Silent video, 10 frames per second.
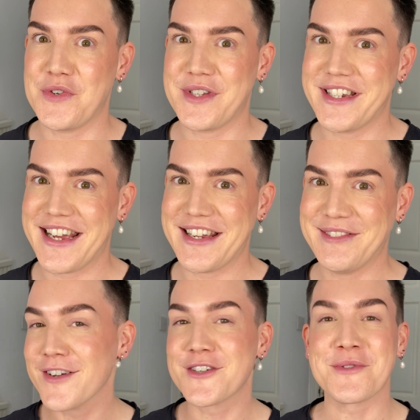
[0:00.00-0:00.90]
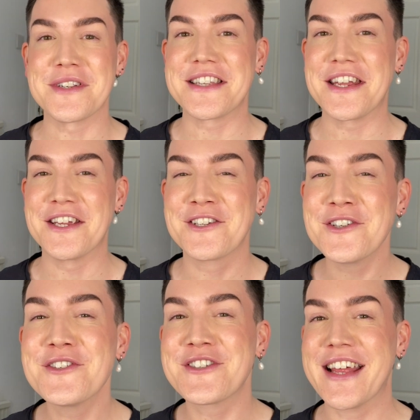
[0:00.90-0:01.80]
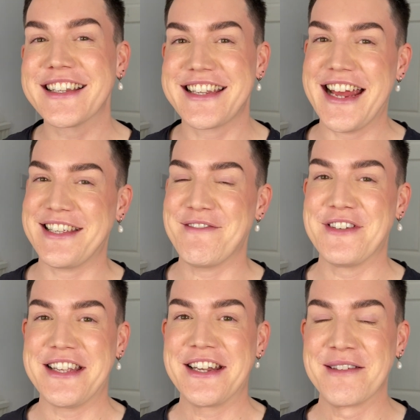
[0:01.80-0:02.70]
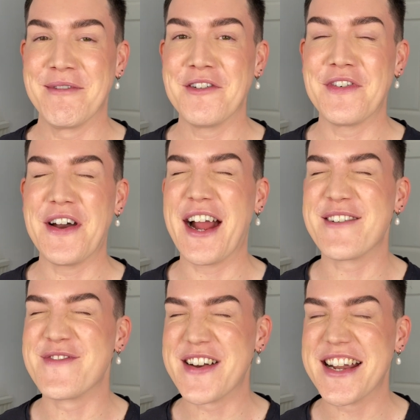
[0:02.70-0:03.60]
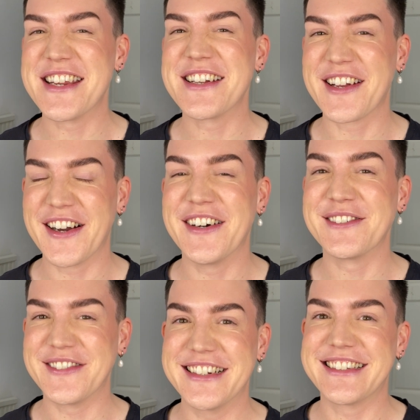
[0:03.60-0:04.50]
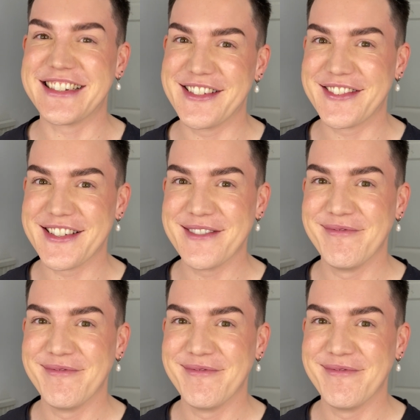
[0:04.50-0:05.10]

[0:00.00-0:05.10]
today. I just want to say a huge thanks to Ezann for sending them over. I really can't wait to use them.